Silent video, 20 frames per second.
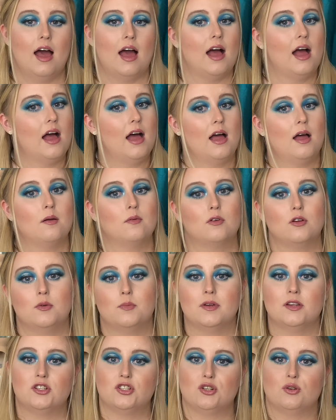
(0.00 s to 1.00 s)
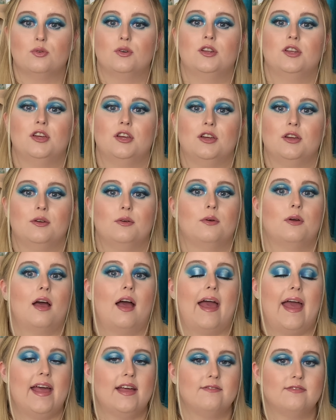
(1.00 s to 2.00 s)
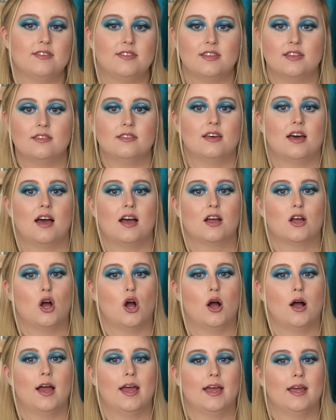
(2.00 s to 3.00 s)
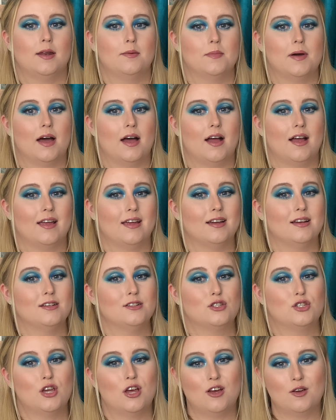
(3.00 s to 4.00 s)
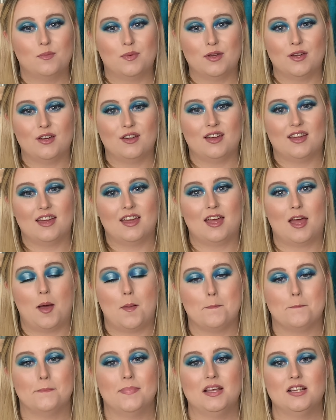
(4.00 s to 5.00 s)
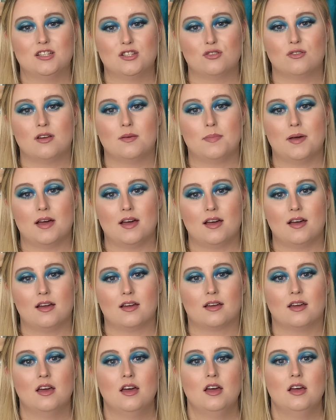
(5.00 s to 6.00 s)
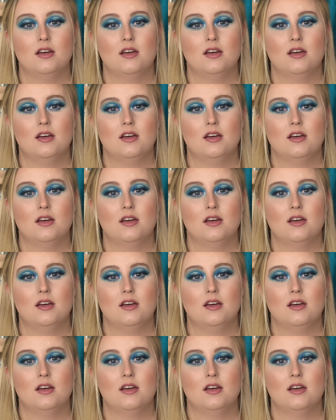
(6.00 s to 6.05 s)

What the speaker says: I'm going to be showing you everything that I got in my Doll Beauty mystery bag.